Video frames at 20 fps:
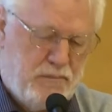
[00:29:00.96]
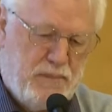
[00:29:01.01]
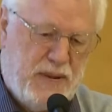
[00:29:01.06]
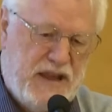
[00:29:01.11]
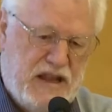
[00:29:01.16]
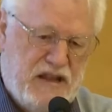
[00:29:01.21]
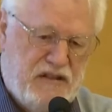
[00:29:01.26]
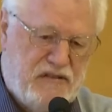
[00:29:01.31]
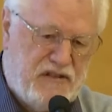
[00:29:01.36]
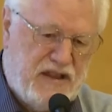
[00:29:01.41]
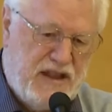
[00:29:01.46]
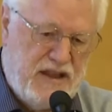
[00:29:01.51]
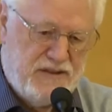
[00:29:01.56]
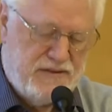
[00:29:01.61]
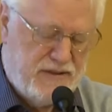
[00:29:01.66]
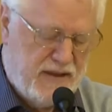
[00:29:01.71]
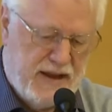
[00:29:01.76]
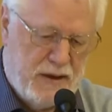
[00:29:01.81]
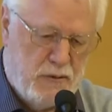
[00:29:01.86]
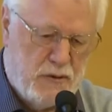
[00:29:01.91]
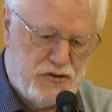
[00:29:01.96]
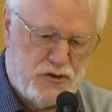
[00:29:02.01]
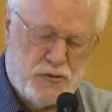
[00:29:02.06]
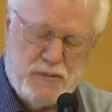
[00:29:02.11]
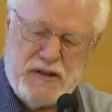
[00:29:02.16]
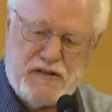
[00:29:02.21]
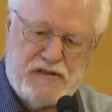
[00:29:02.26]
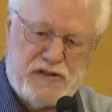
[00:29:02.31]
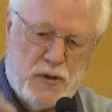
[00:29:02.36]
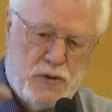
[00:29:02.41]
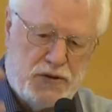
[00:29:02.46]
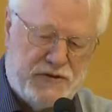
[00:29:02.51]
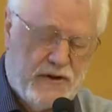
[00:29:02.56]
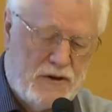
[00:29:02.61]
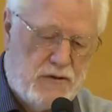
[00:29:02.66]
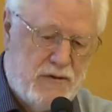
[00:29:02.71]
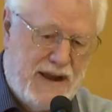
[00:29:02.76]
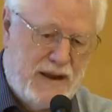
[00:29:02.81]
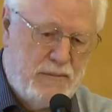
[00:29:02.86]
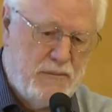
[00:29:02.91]
PC thing, which will be sold to
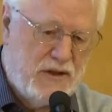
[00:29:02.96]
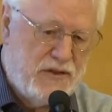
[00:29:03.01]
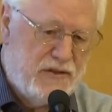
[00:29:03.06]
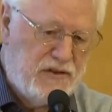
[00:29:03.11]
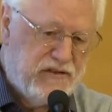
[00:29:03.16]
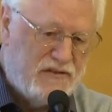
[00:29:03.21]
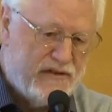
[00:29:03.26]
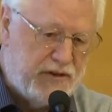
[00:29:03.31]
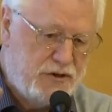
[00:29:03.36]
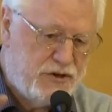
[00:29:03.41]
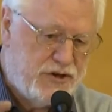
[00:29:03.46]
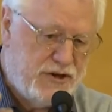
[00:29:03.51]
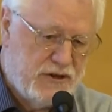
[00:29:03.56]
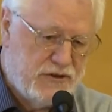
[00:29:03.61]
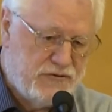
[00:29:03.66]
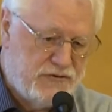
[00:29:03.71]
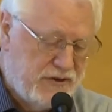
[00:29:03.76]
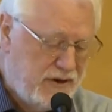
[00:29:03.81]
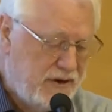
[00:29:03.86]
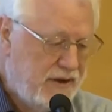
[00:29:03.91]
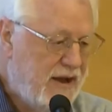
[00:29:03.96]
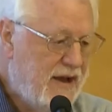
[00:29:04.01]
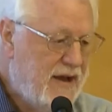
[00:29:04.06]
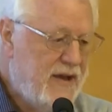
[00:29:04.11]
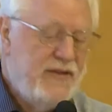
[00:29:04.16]
grandmothers and children,